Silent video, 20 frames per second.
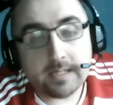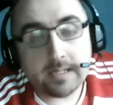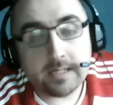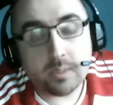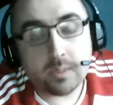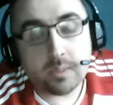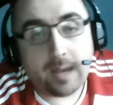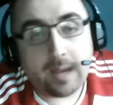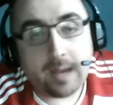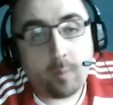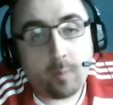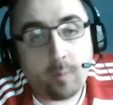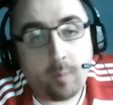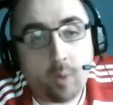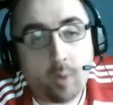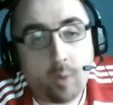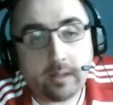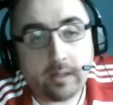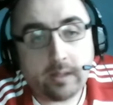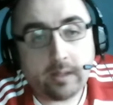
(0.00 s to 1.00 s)
This is why I'm
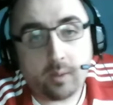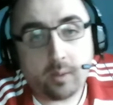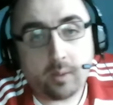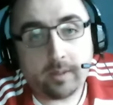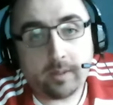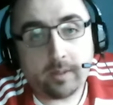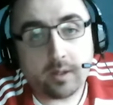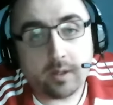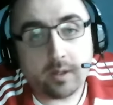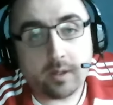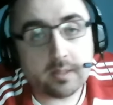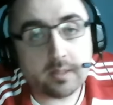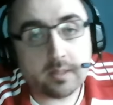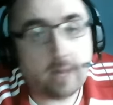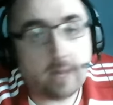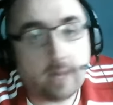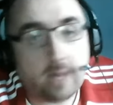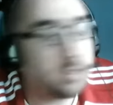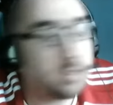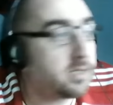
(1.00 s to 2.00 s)
warning you, because
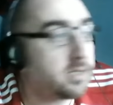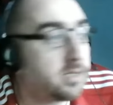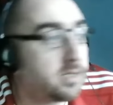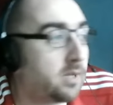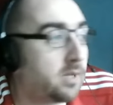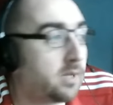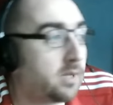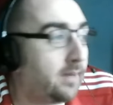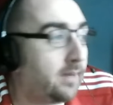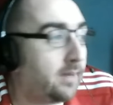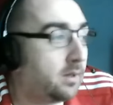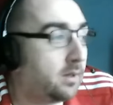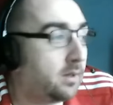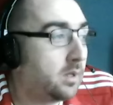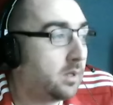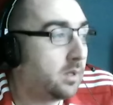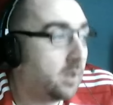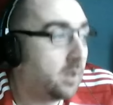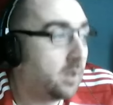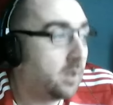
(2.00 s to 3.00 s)
I'm considering
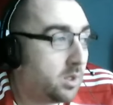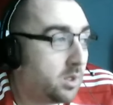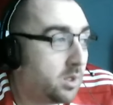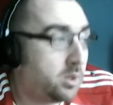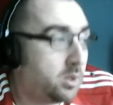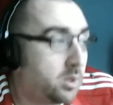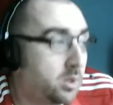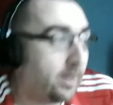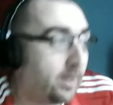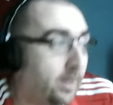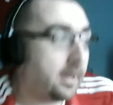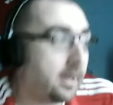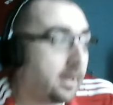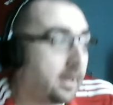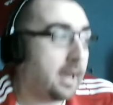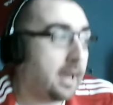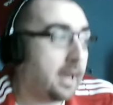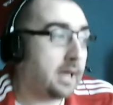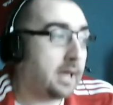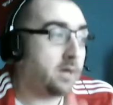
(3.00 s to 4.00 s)
doing
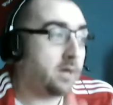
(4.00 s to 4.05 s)
a